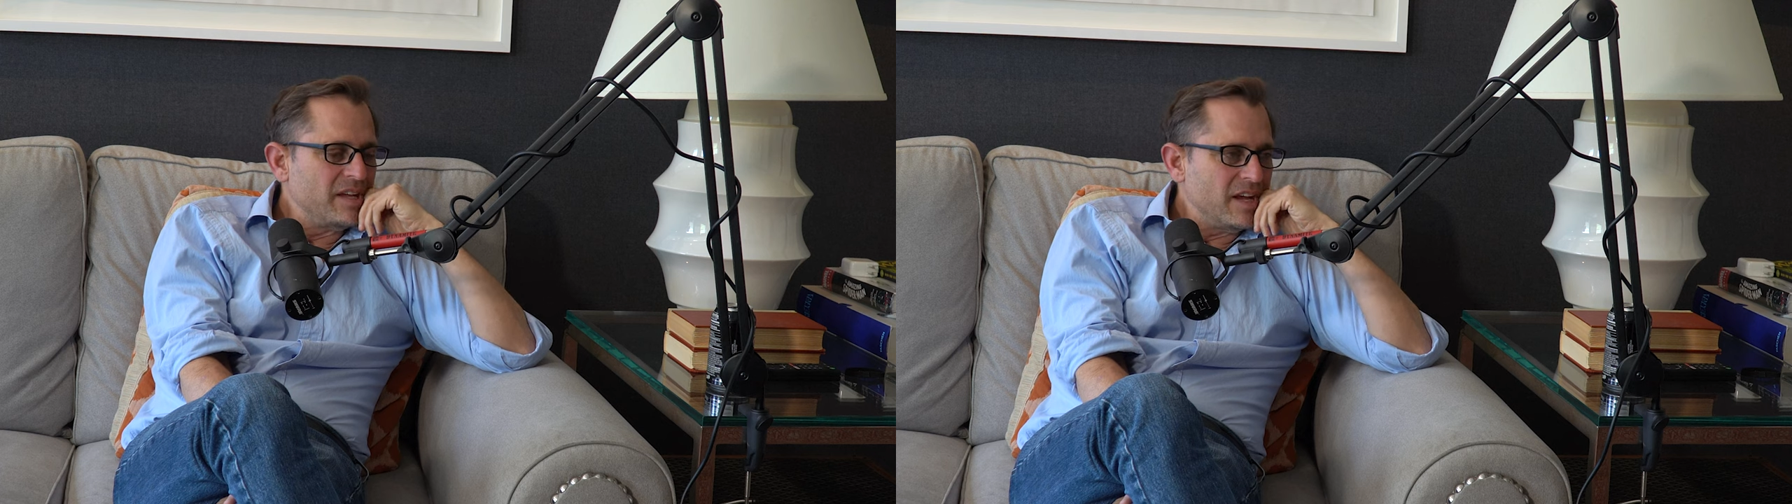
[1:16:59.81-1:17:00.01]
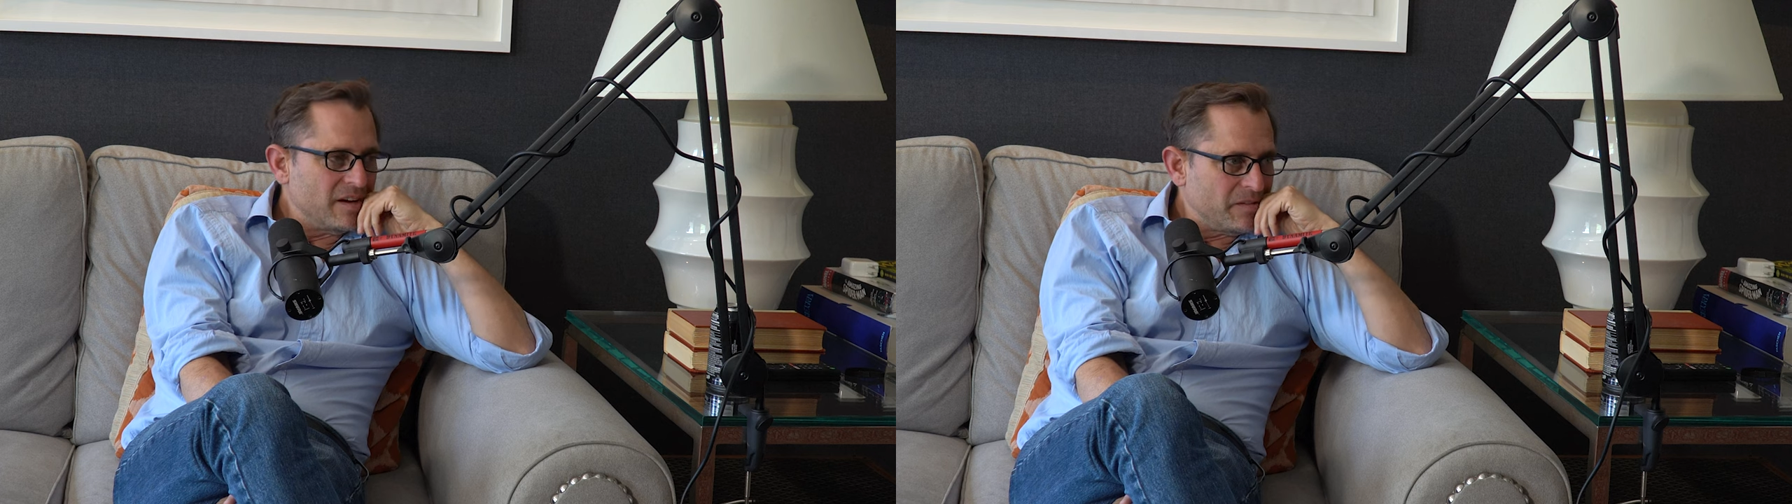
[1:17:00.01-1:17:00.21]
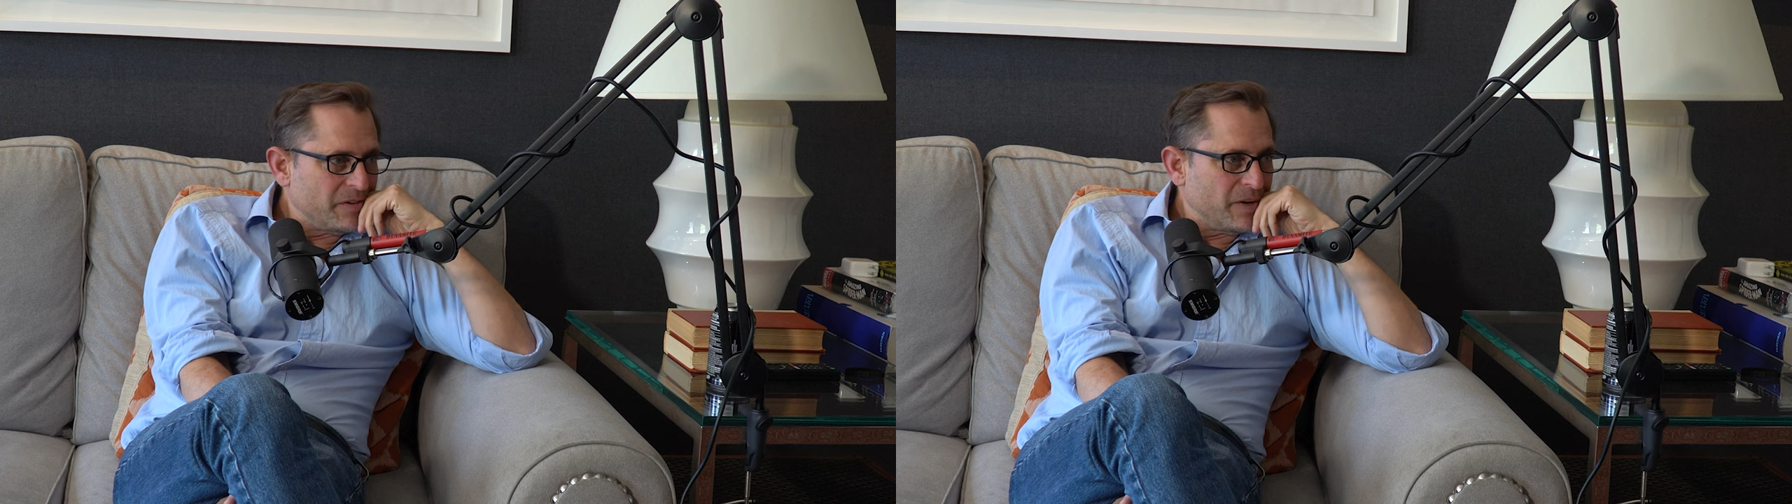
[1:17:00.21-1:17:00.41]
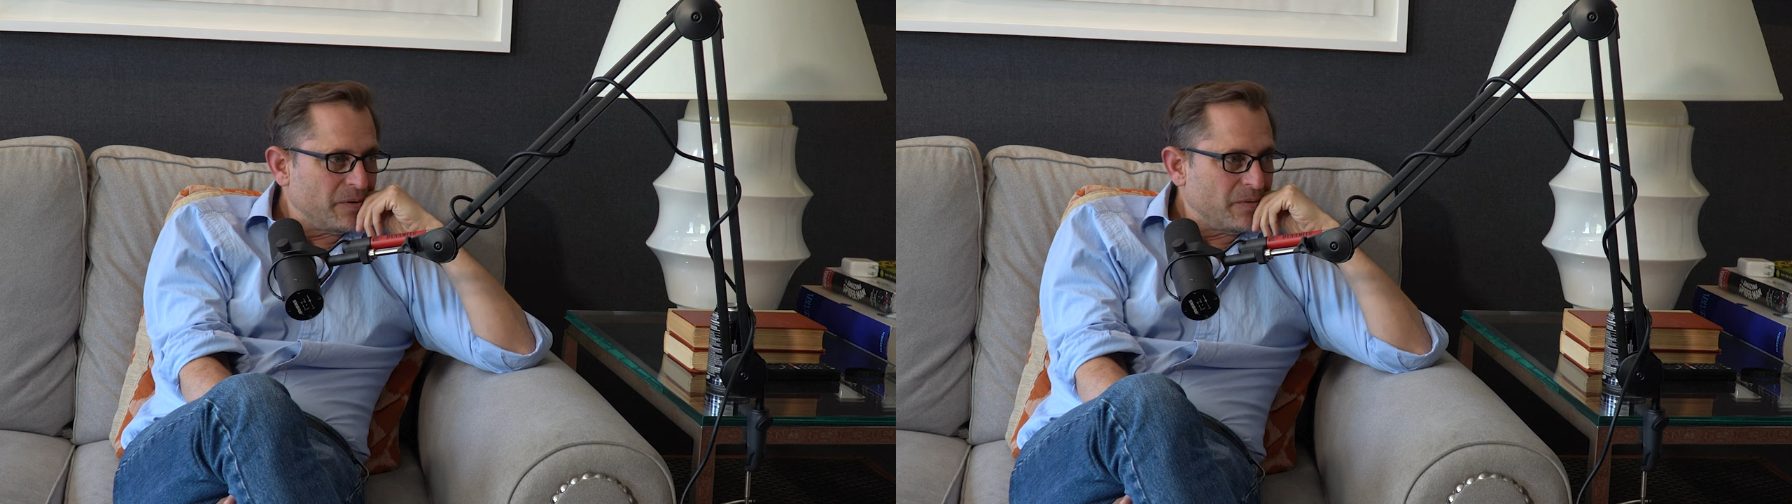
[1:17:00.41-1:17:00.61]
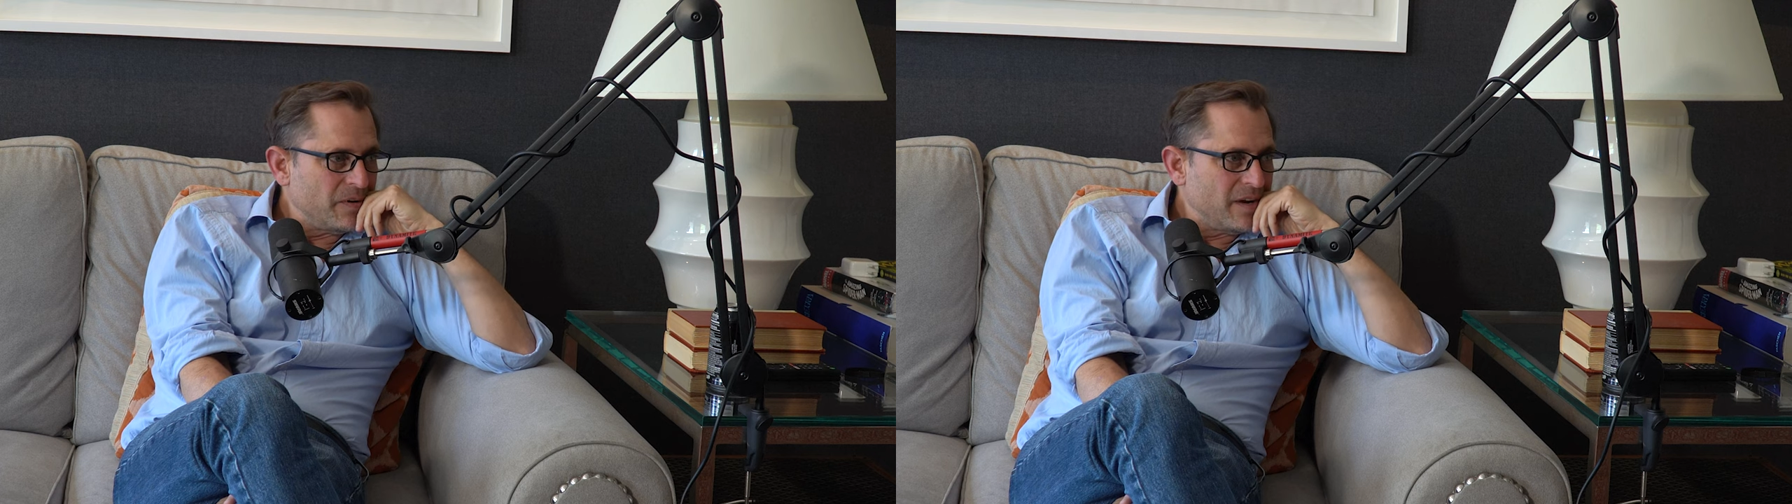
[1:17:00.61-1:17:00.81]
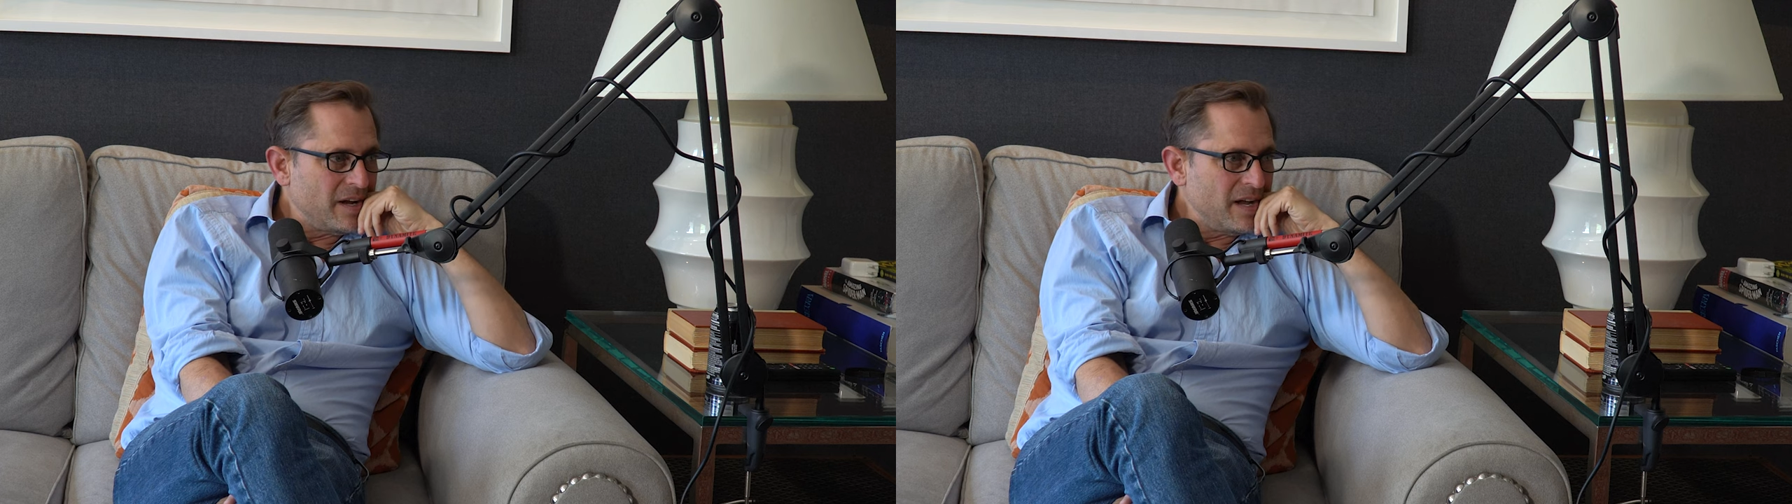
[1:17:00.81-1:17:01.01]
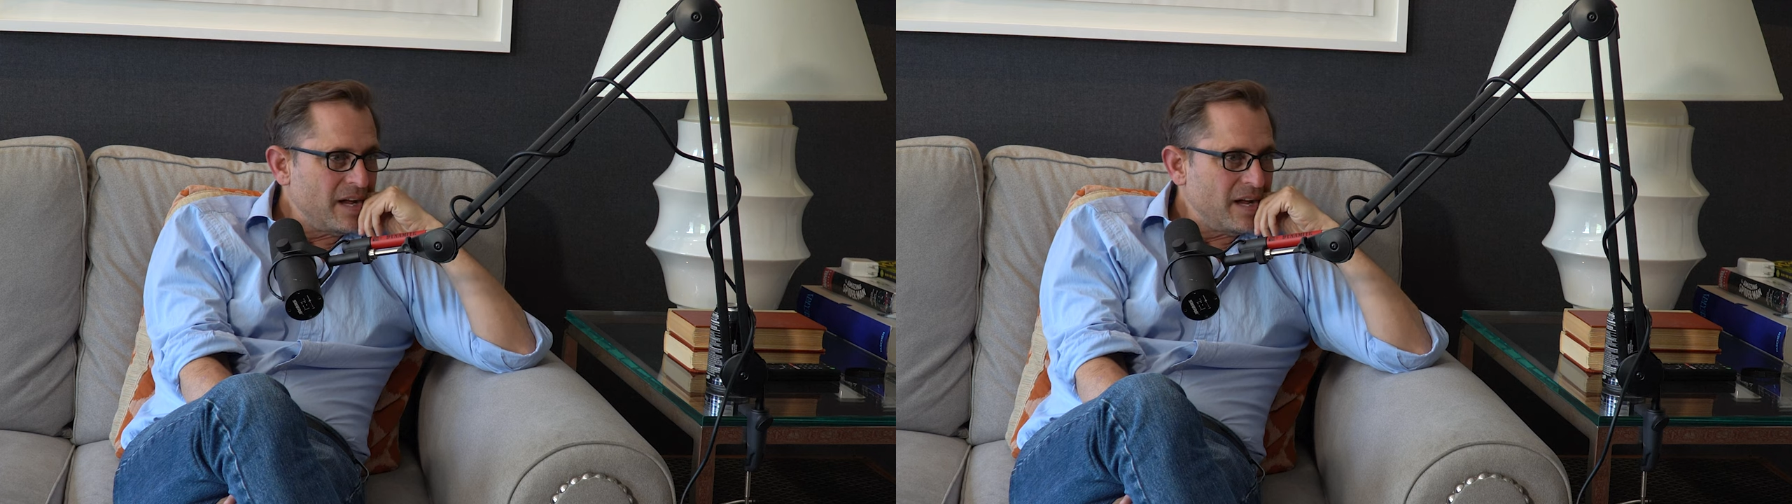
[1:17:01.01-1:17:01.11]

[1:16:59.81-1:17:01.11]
the interview,